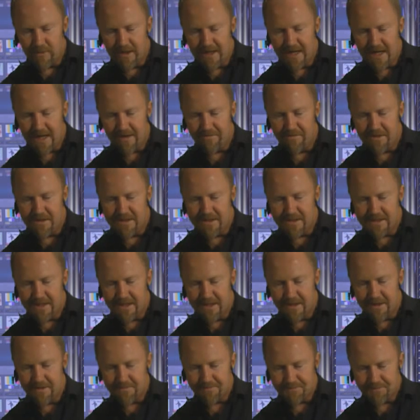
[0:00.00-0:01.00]
we have this
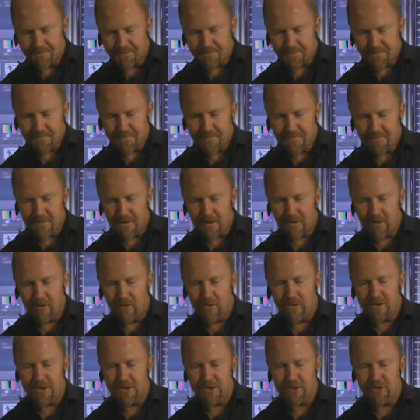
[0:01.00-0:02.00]
thing
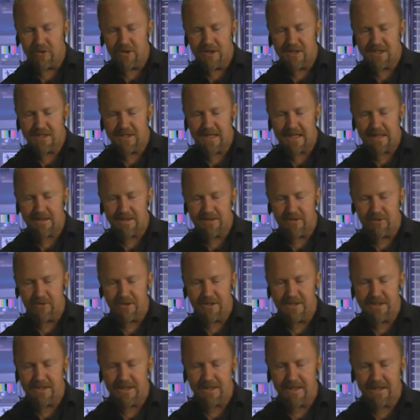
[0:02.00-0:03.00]
called a
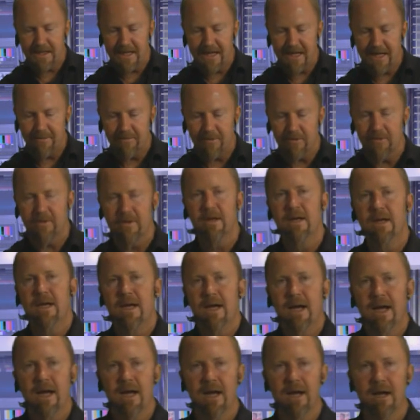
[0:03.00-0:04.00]
joystick enable.
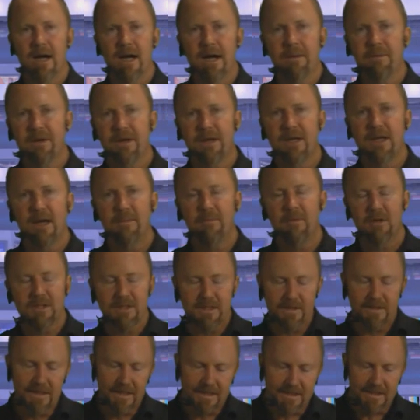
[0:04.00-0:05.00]
I'm going to come on
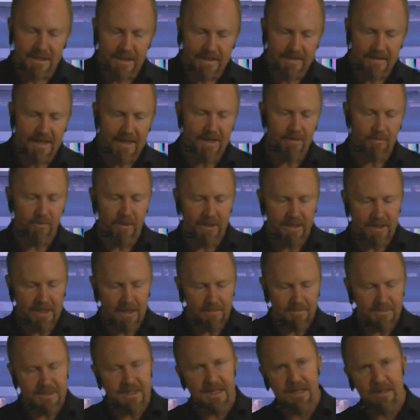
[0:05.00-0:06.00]
to things like that when it
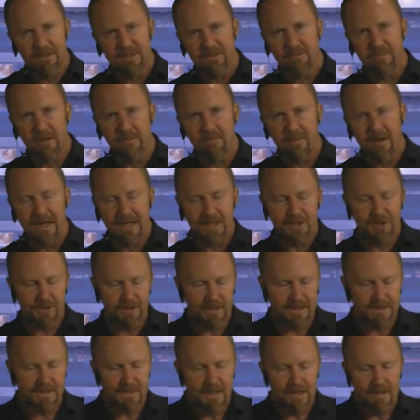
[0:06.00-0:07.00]
comes down to my
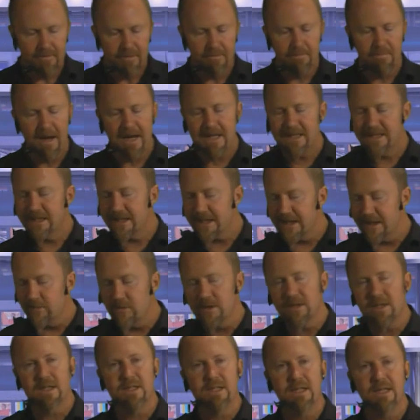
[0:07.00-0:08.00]
matrix. But basically
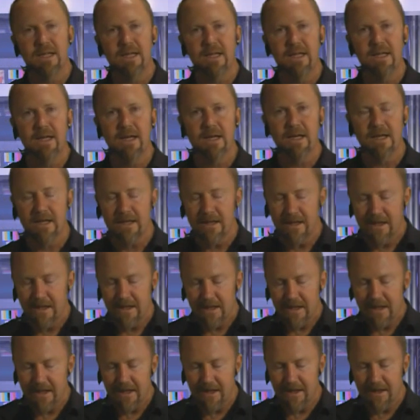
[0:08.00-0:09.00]
what the
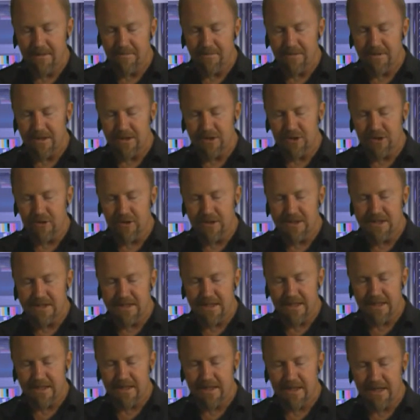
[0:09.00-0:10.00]

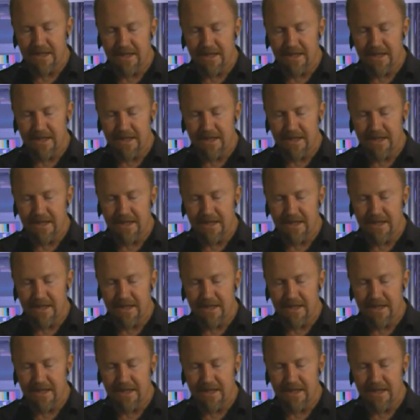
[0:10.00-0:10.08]
joystick